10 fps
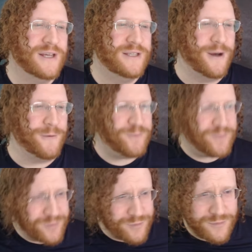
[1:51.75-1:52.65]
So,
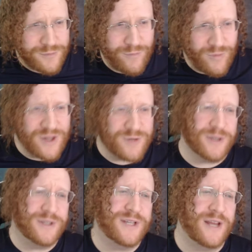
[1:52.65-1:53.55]
this
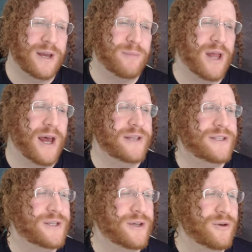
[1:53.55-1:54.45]
person said they applied
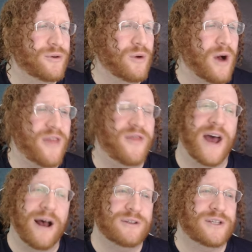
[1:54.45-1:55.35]
to
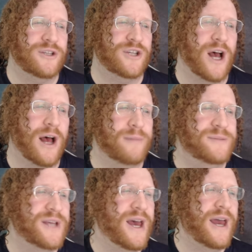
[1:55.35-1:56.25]
1,000
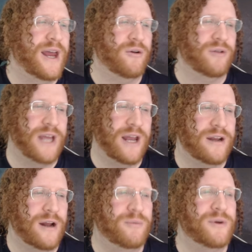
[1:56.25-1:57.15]
jobs and only
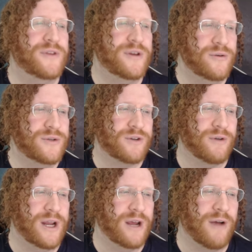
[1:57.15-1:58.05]
ended up with 2
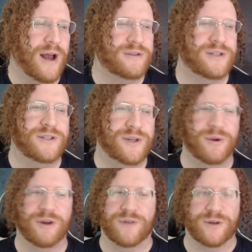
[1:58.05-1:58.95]
screening rounds and
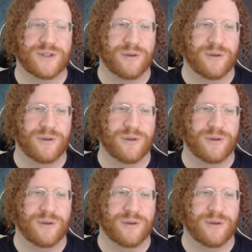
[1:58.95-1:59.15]
2 interviews.